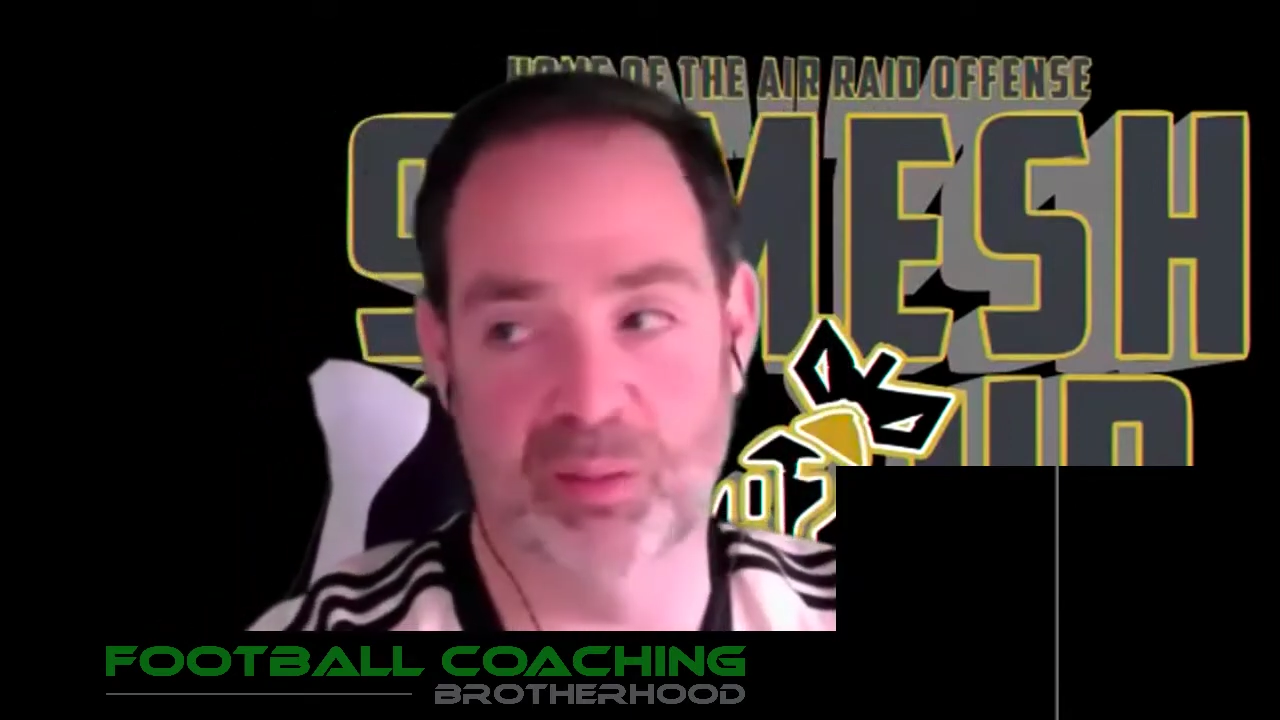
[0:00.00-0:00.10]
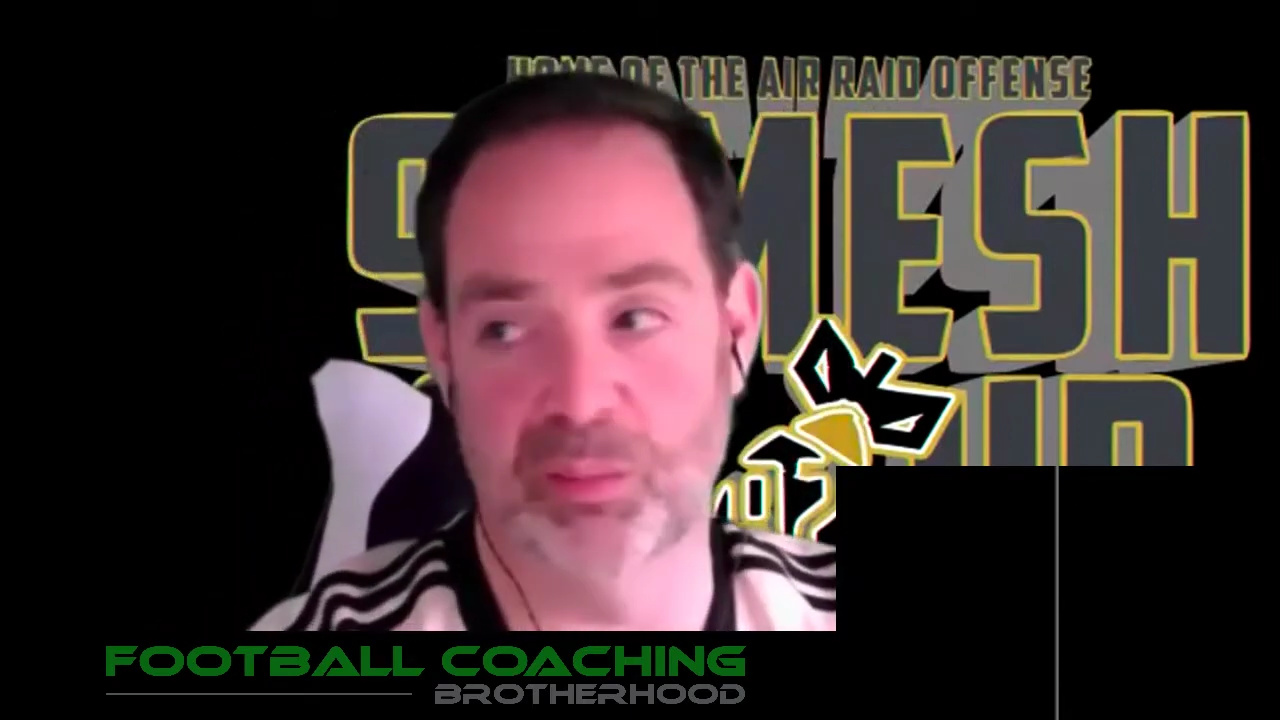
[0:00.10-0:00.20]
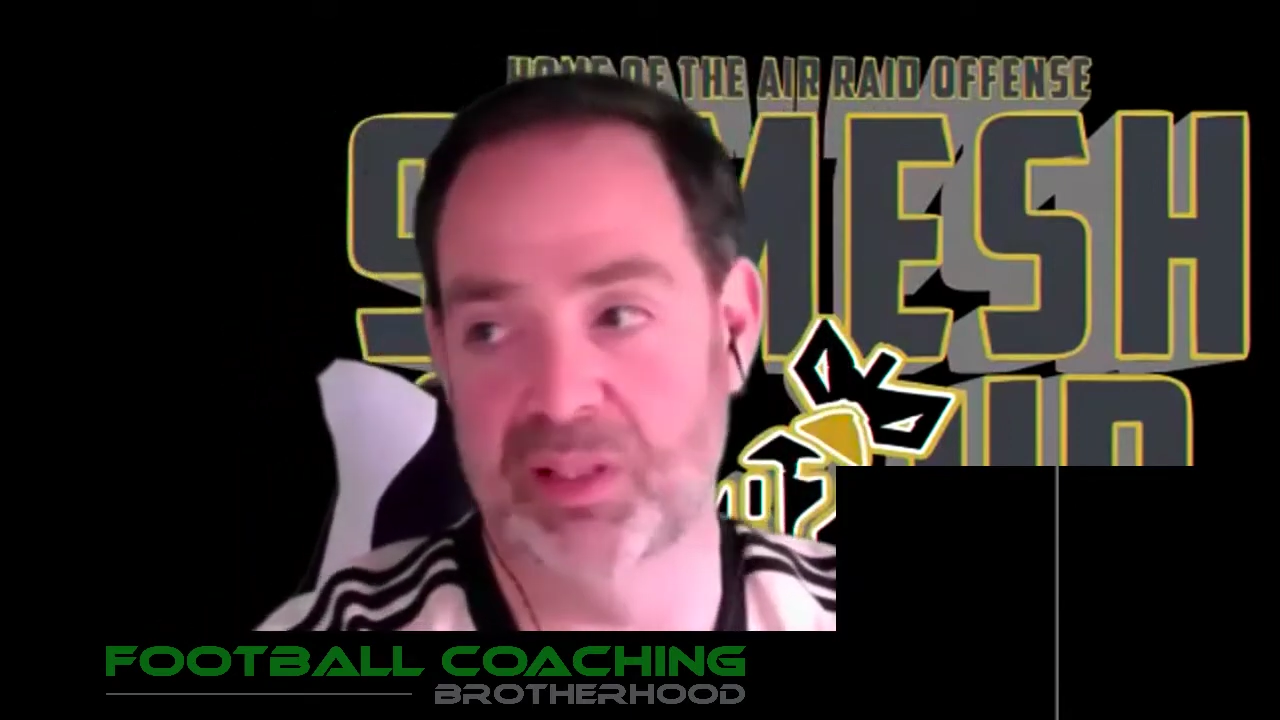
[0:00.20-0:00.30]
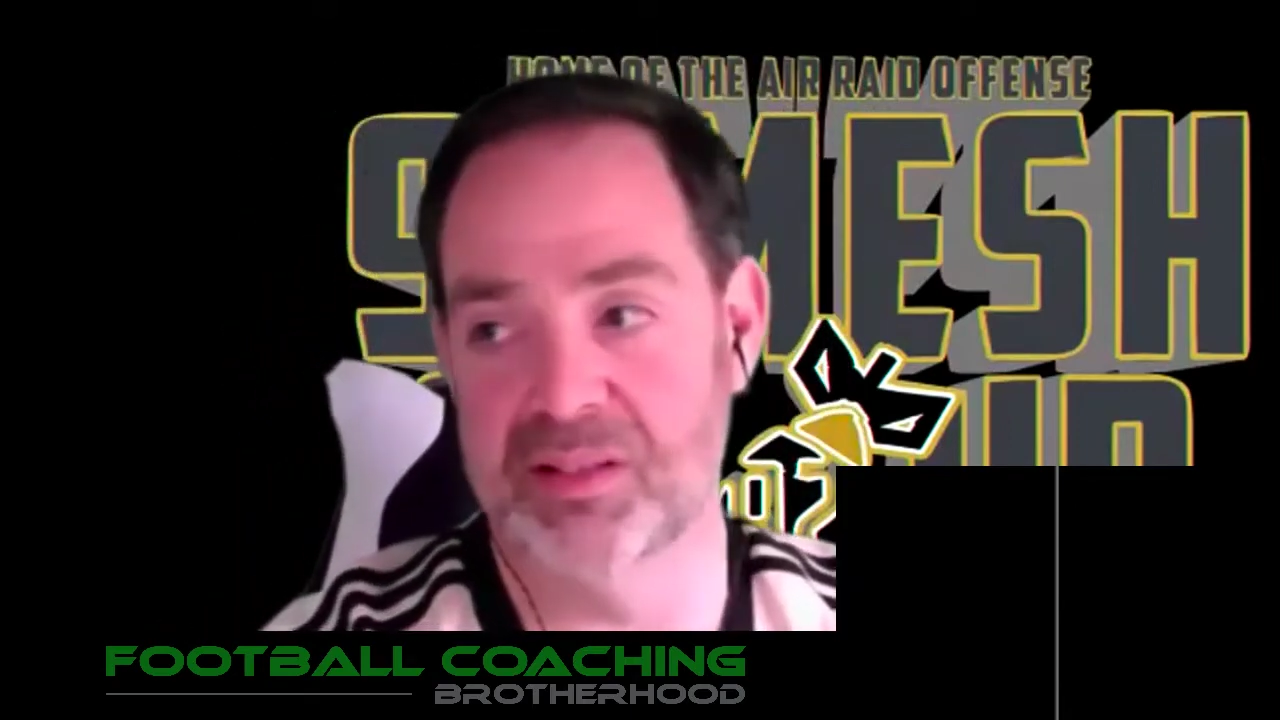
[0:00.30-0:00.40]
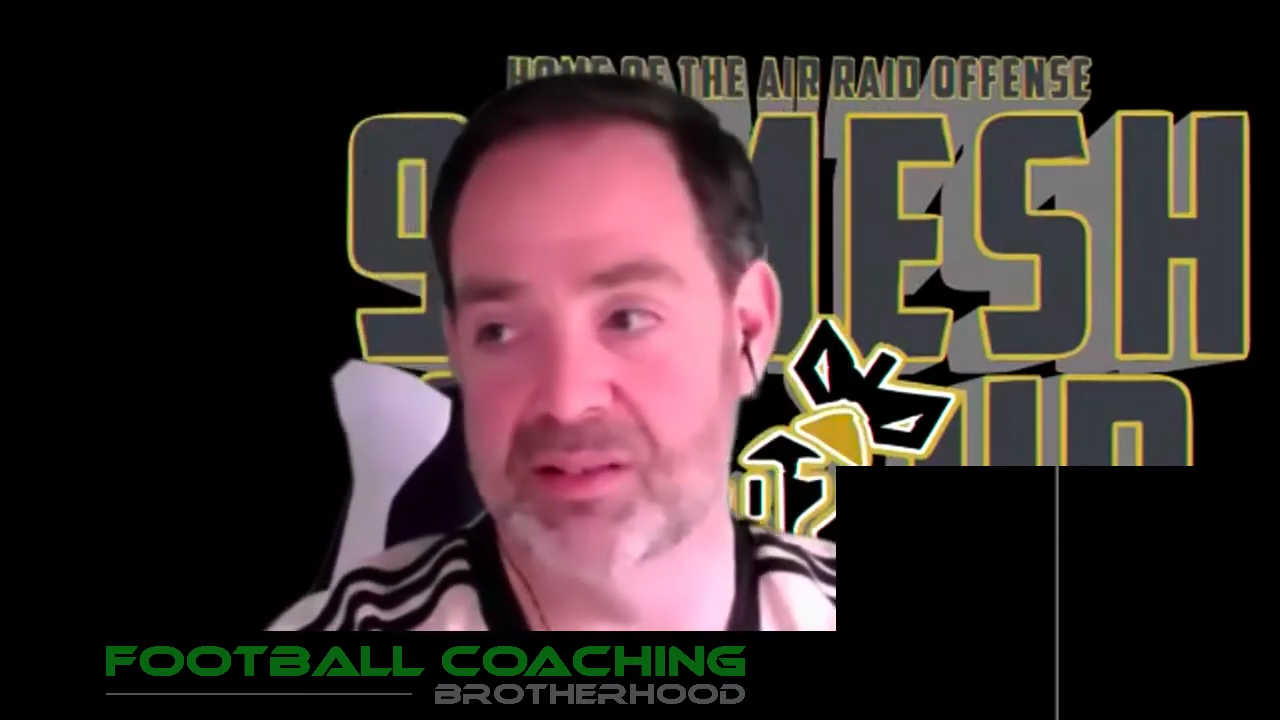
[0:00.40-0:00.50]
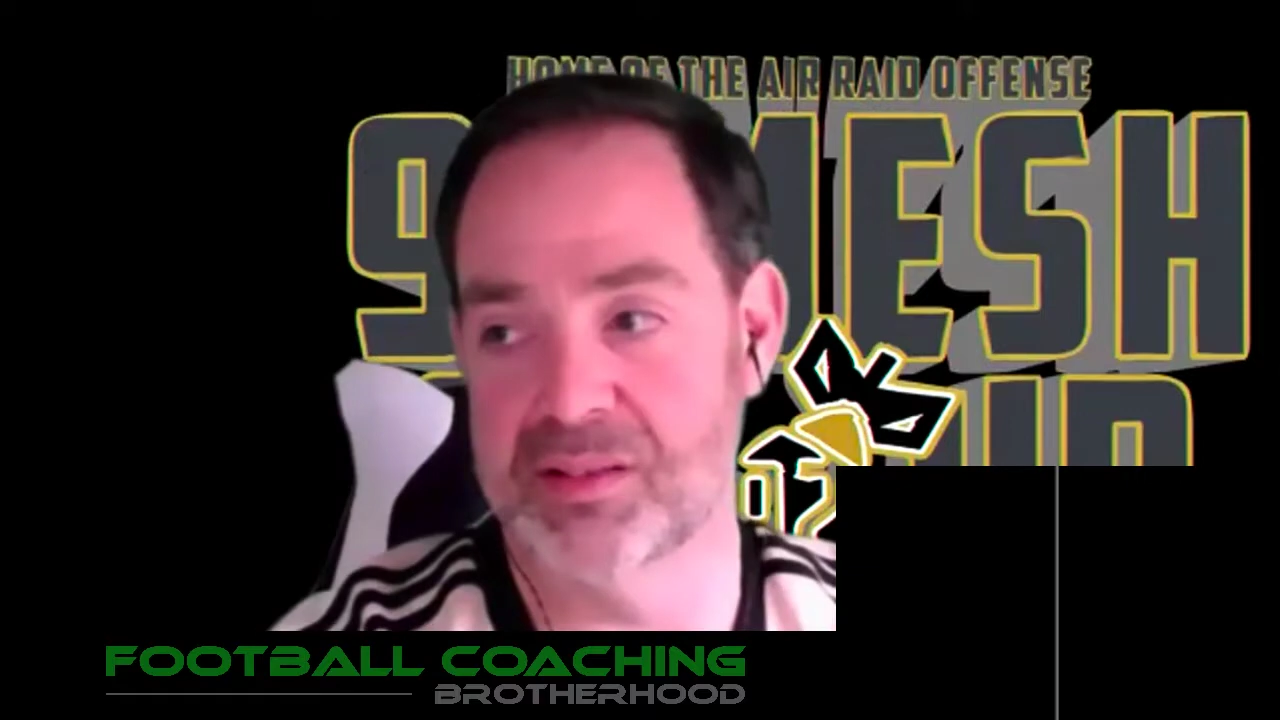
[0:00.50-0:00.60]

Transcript: I mean, it just